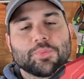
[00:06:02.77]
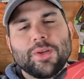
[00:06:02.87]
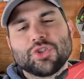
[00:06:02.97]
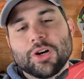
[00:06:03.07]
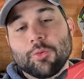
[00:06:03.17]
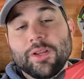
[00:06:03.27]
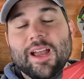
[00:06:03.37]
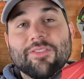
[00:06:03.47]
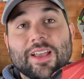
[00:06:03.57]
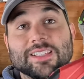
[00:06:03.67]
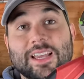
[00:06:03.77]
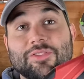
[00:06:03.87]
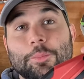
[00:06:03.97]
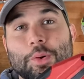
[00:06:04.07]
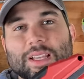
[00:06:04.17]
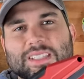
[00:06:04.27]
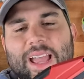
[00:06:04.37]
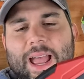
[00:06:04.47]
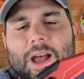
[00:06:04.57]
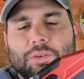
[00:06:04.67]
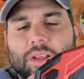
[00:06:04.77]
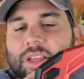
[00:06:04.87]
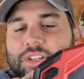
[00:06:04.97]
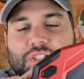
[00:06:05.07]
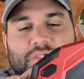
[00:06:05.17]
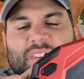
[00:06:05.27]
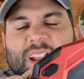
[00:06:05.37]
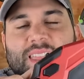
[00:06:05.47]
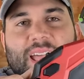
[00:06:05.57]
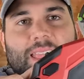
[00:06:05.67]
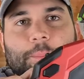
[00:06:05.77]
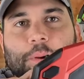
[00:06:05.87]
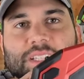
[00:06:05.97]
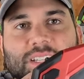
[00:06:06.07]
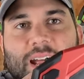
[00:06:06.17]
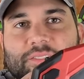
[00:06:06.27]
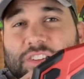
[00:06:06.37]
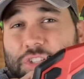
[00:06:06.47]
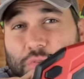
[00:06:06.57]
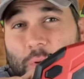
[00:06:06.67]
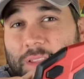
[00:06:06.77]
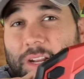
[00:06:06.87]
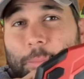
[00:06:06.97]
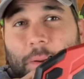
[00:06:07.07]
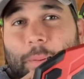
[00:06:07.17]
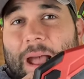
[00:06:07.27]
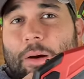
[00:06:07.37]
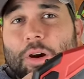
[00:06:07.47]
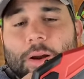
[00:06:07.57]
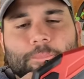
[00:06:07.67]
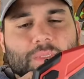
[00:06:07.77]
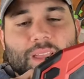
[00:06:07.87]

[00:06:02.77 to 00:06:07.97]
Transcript: speed trigger, when you have that safety pressed down, just very lightly press it down if you just want a little bit of power,